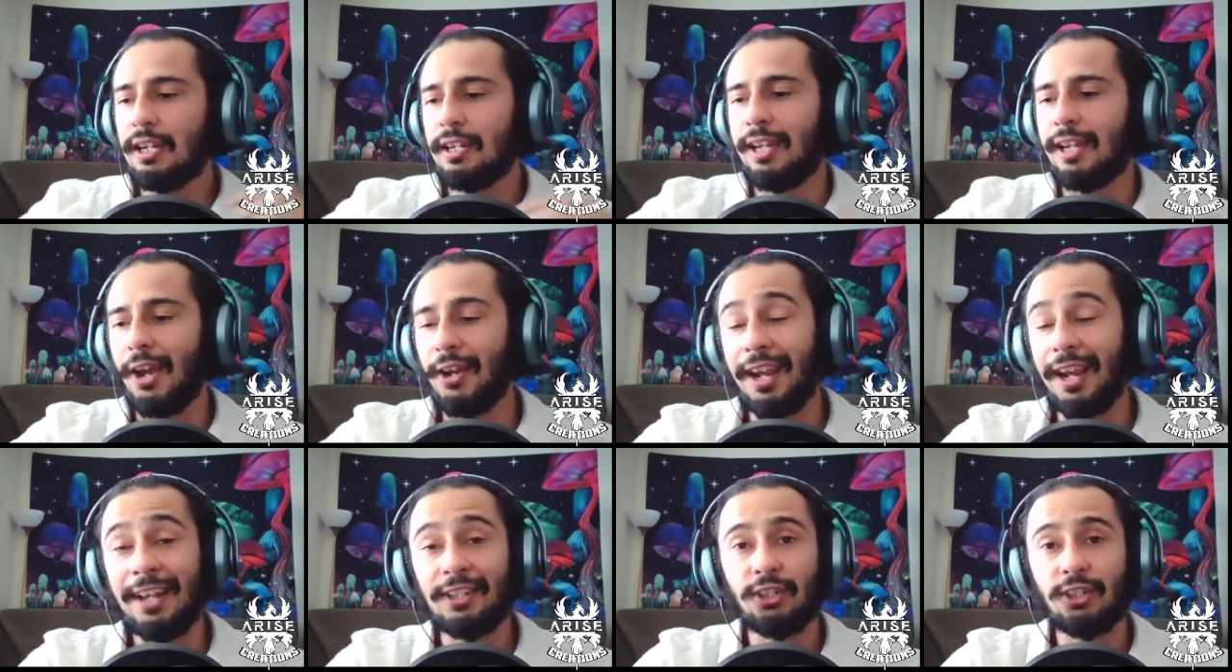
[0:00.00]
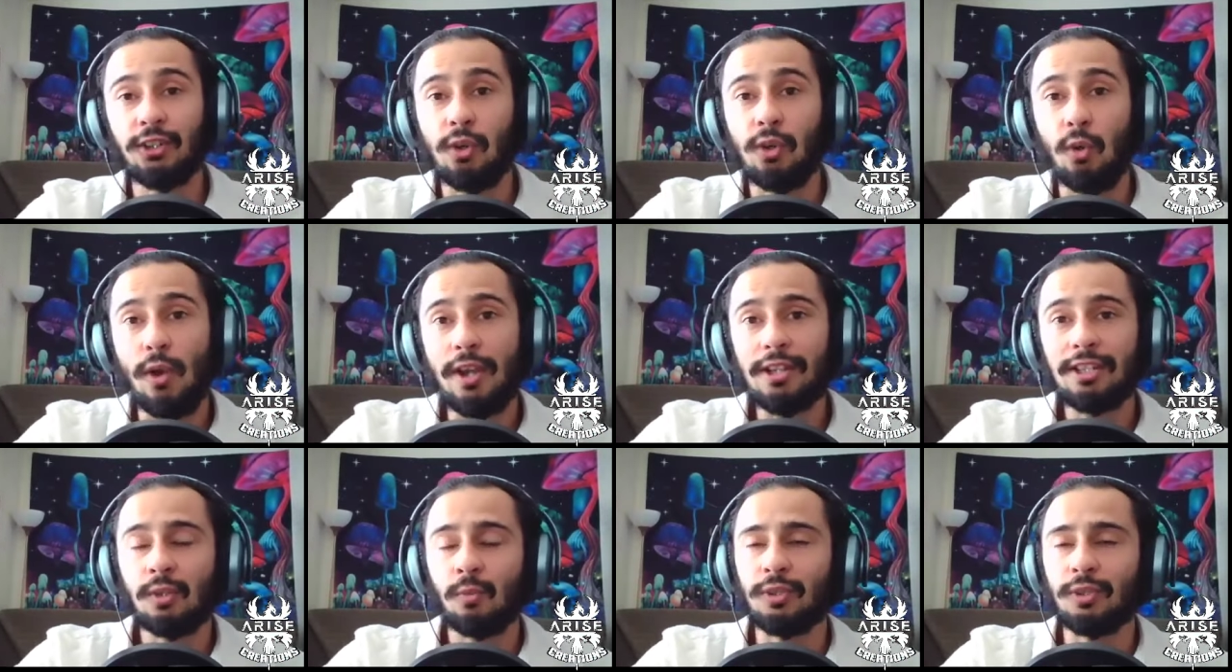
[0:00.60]
Now, to answer your
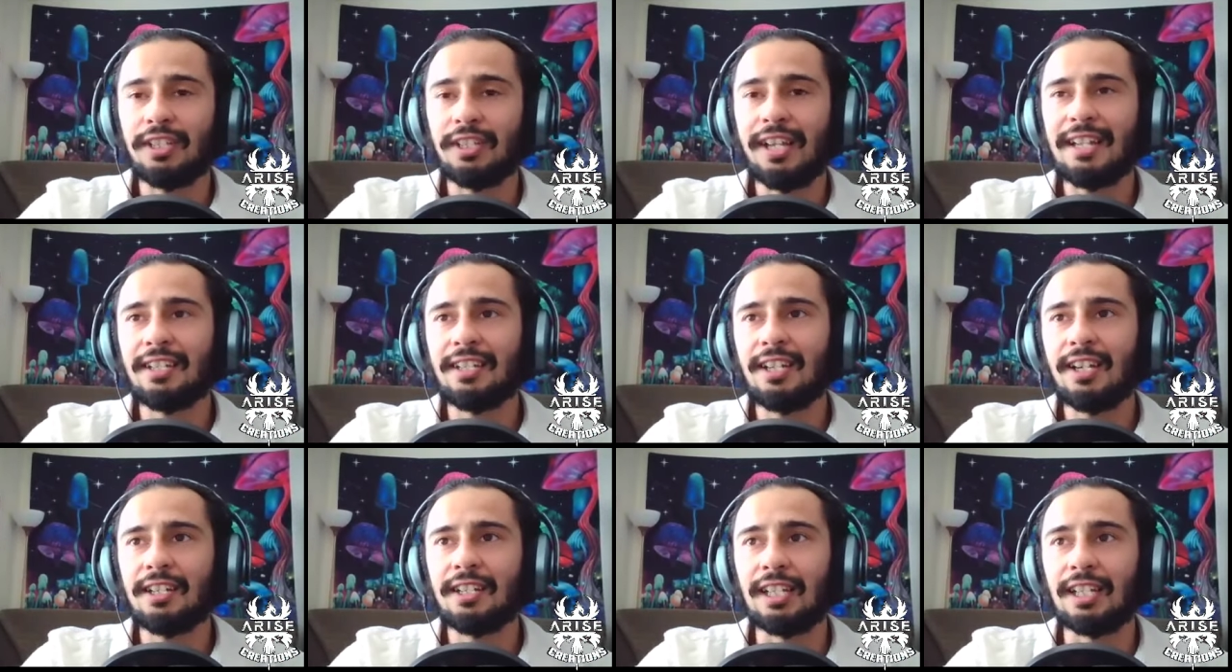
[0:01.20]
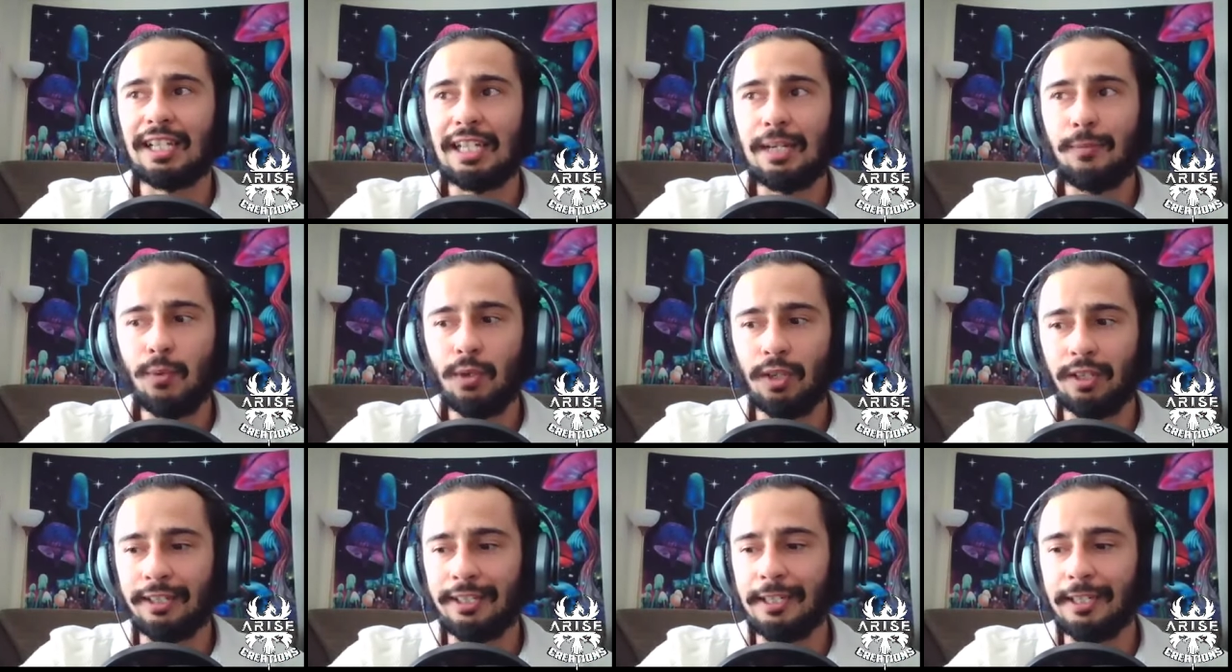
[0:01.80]
question, was that done
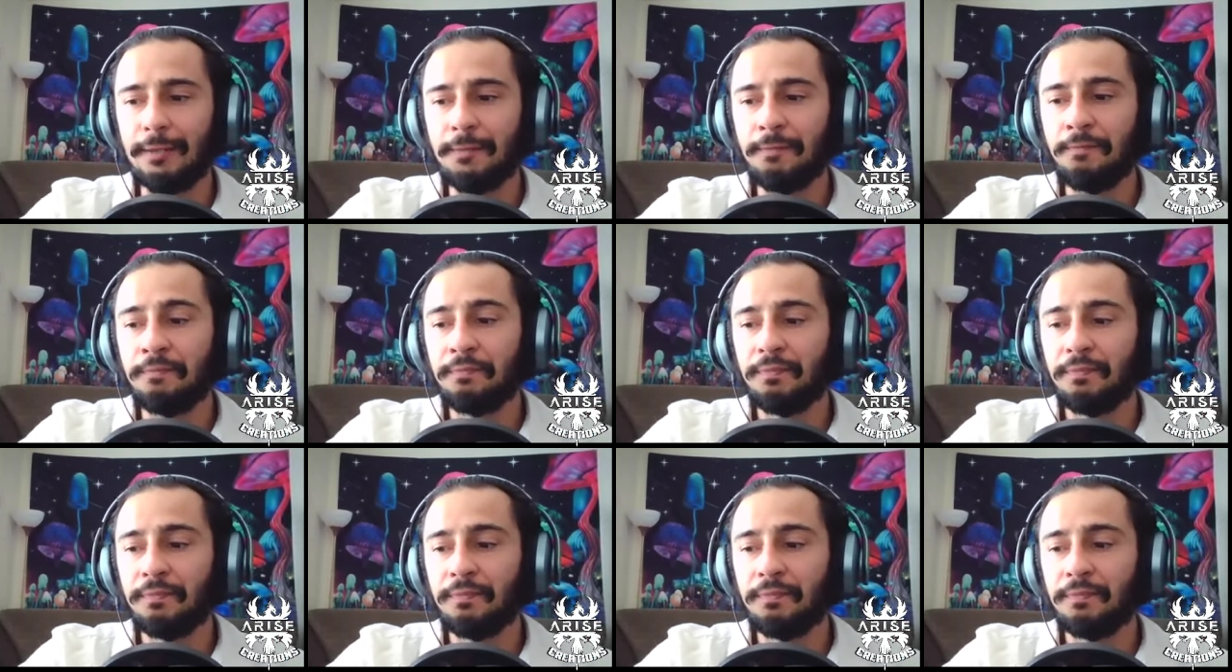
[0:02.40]
deliberately?